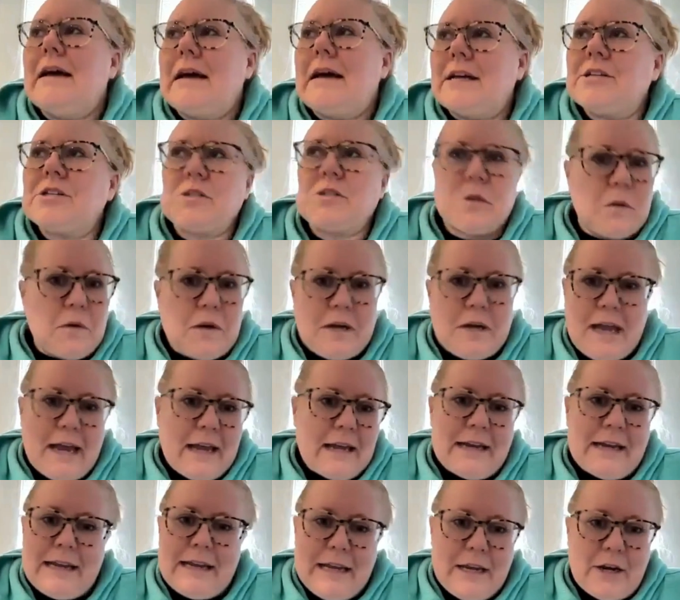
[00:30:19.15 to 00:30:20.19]
And so
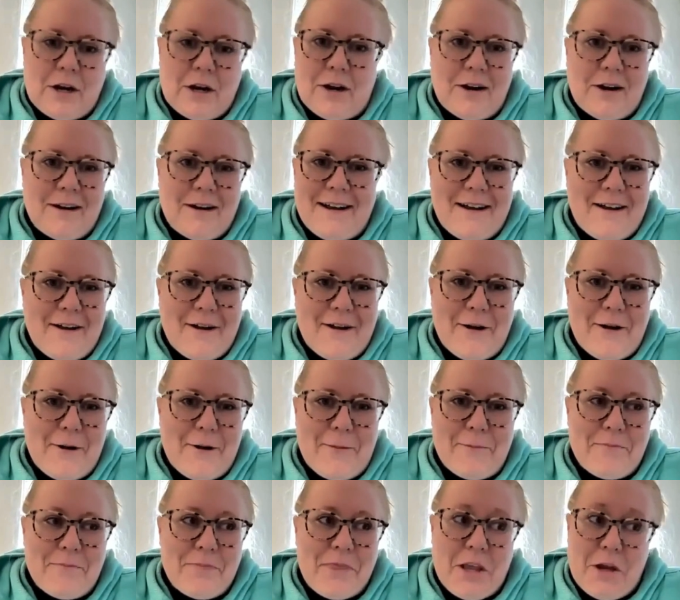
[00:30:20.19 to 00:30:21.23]
again, here,
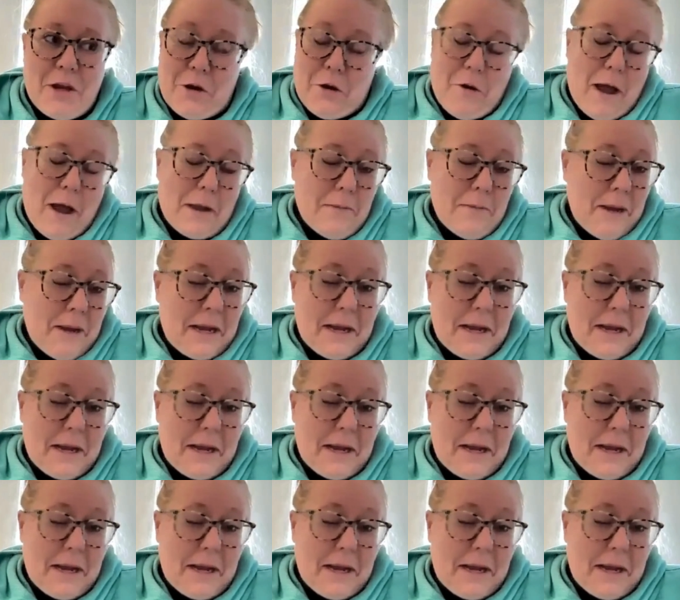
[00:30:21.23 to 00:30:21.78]
I